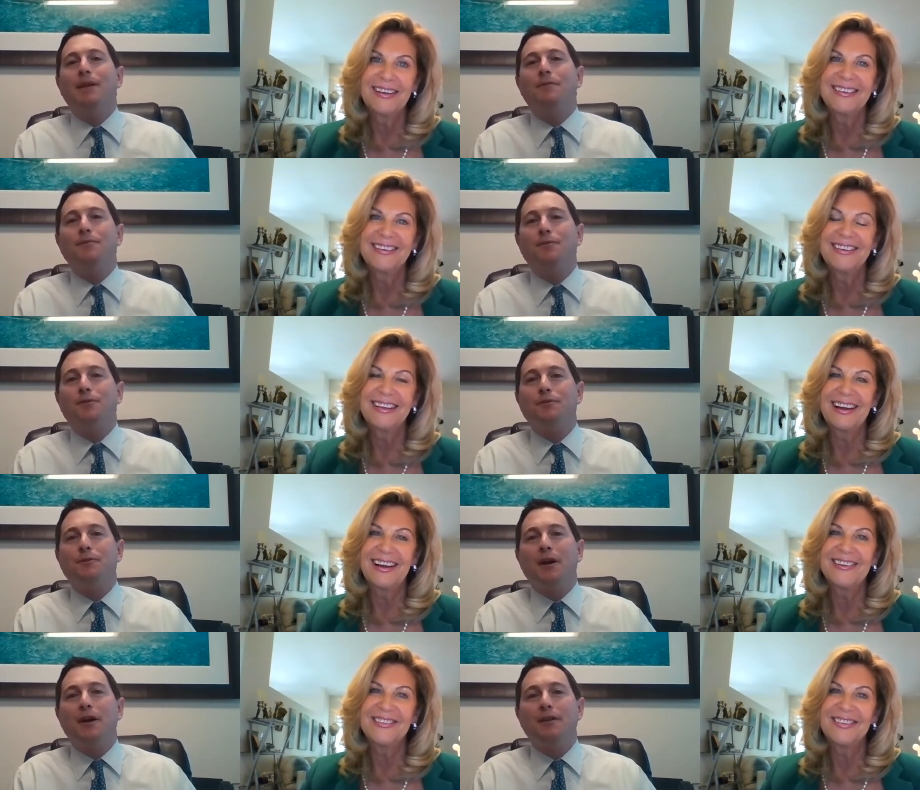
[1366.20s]
Speaker 1: I mean,
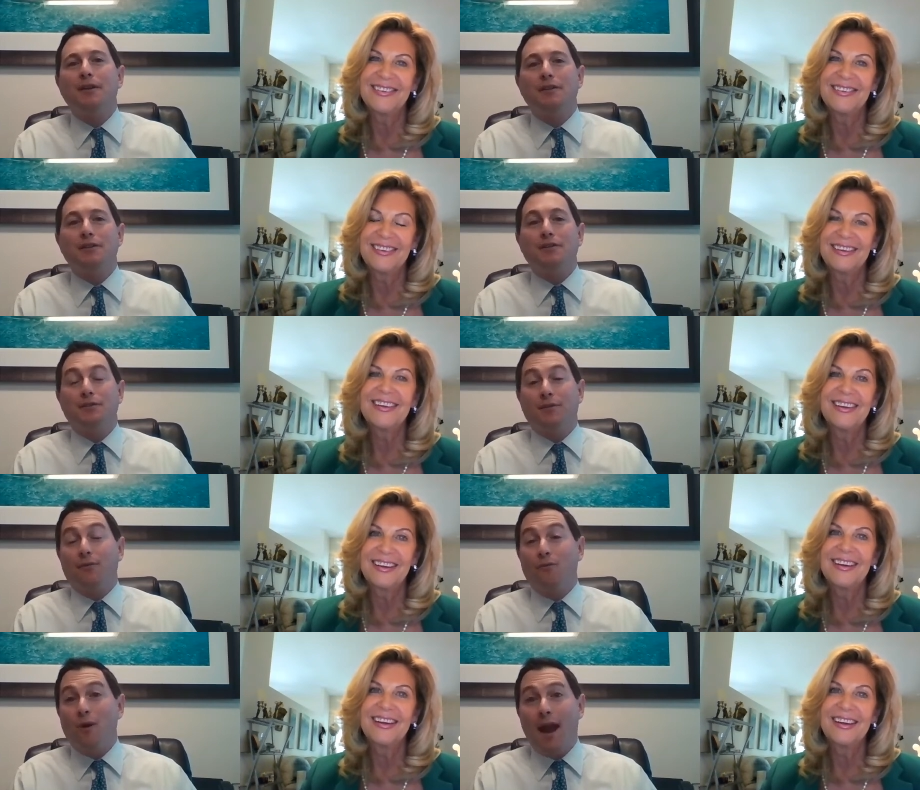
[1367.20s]
yeah, it's
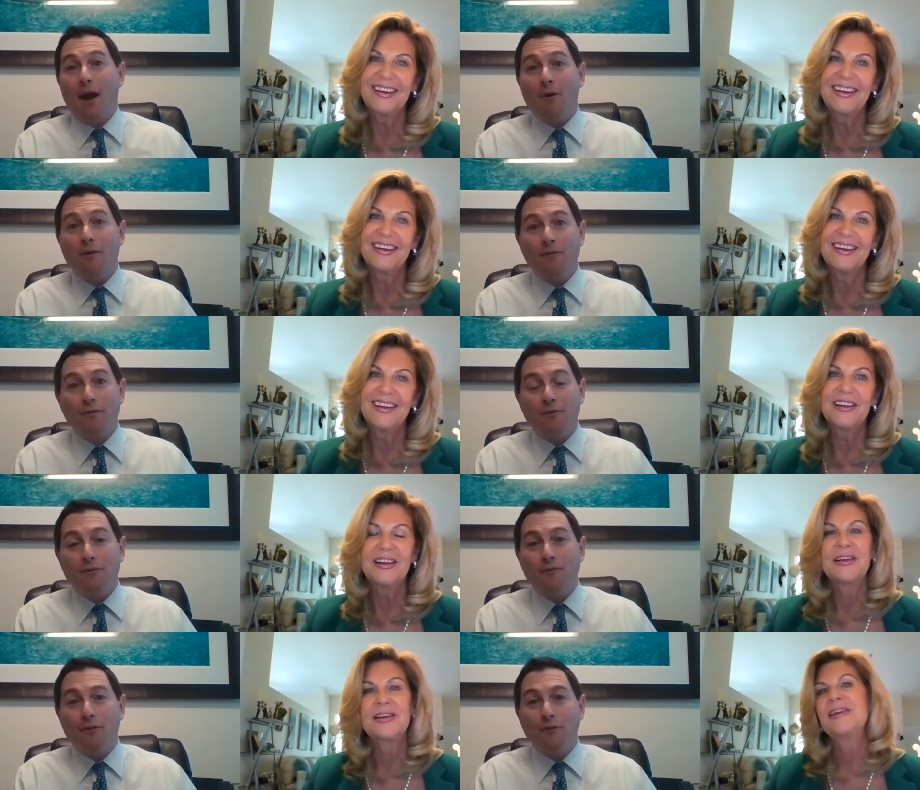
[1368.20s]
one hour for
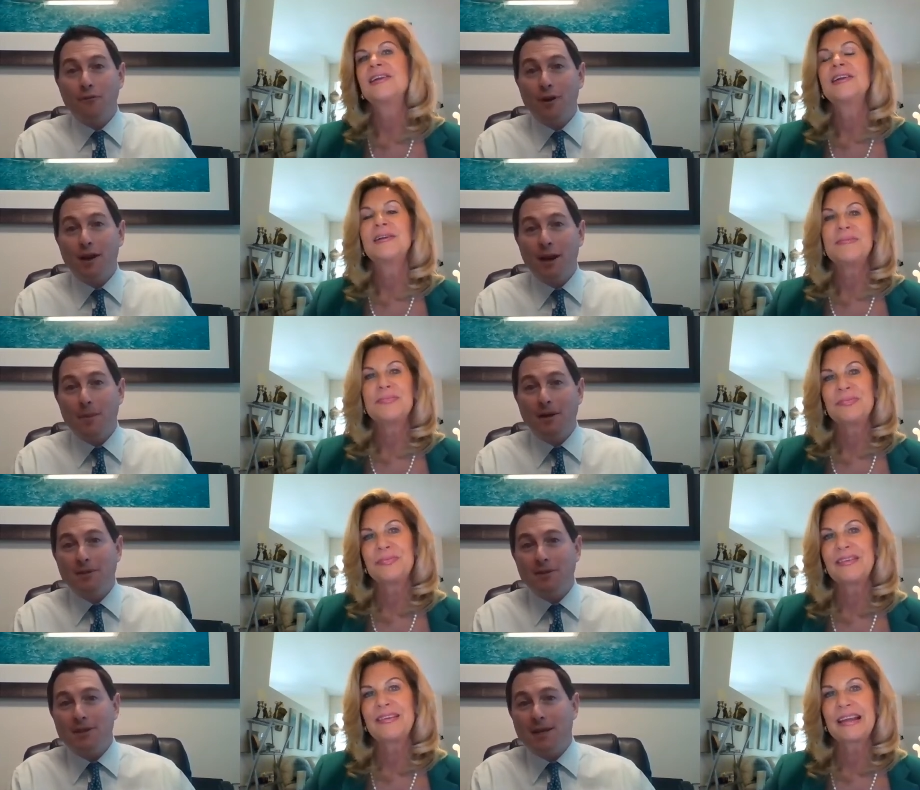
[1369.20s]
for free. And I mean,
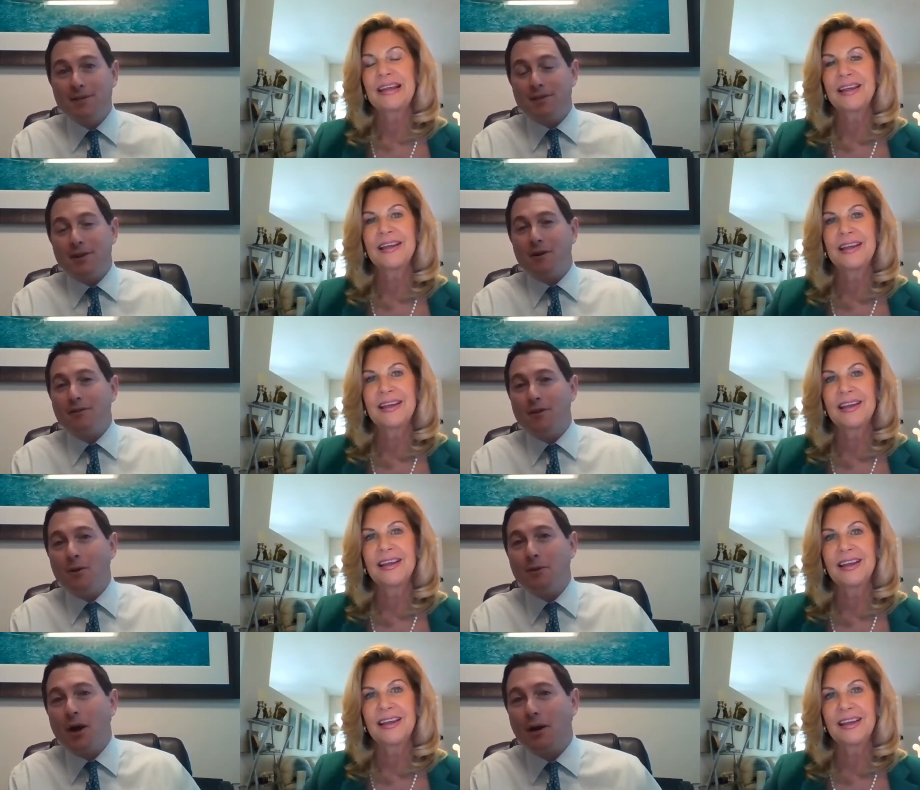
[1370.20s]
I'll just say, just in our
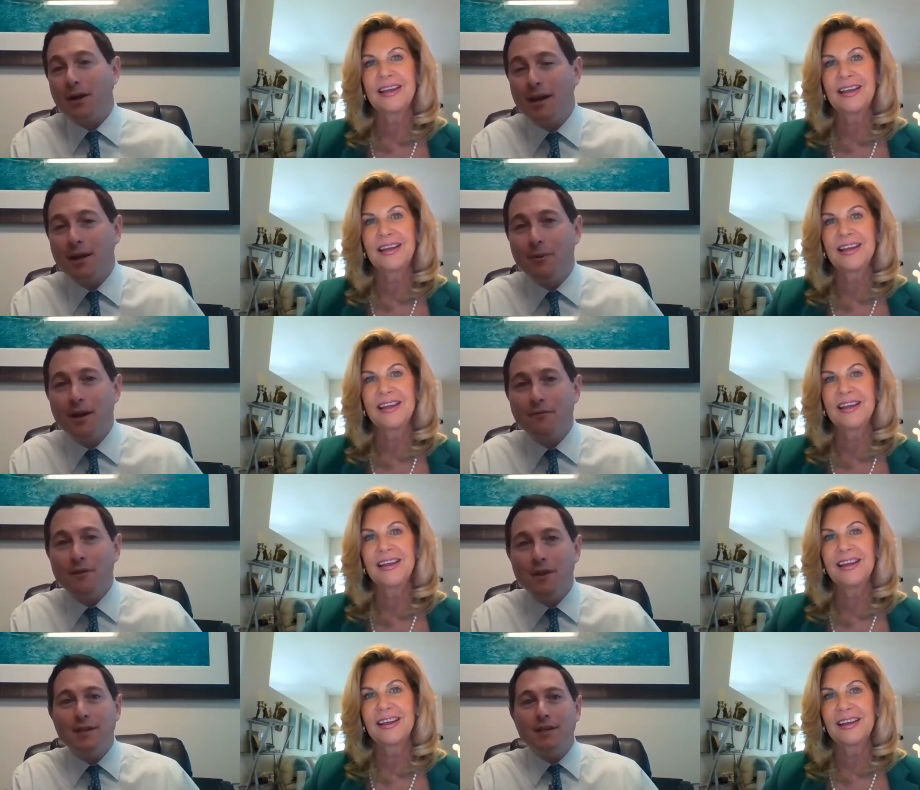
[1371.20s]
our talking, getting ready
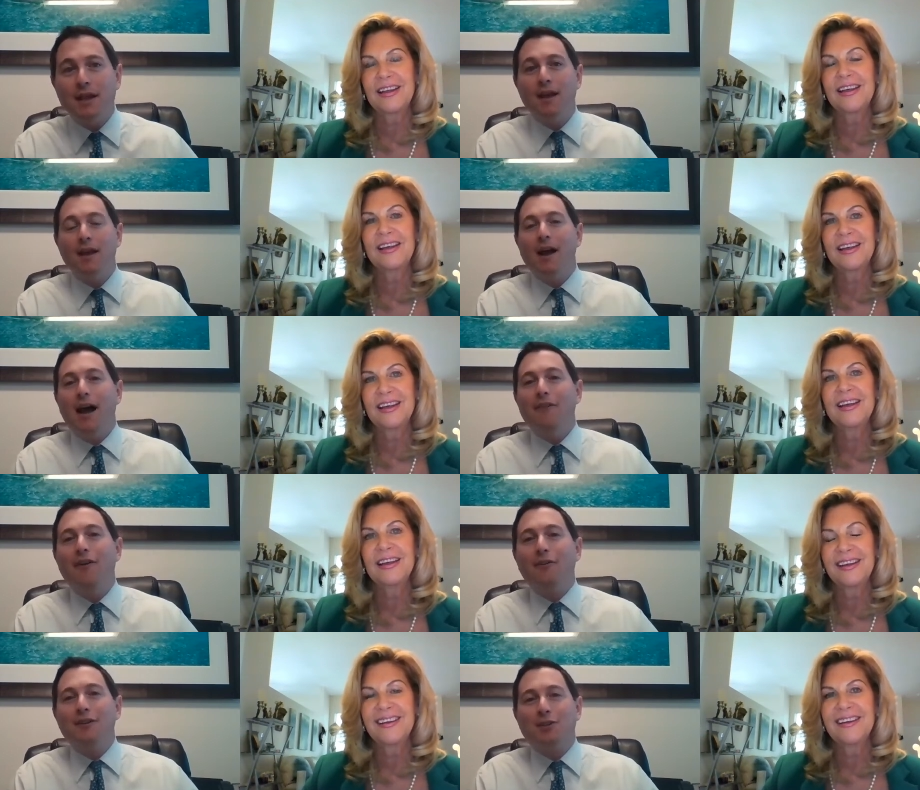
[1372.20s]
for this, I I
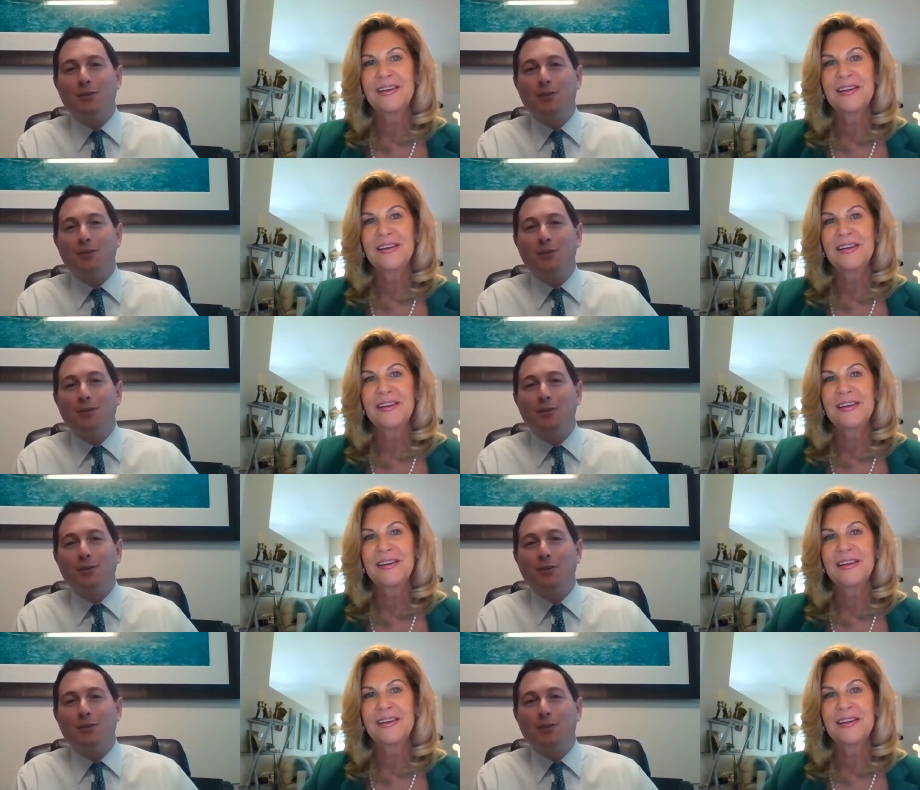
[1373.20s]
felt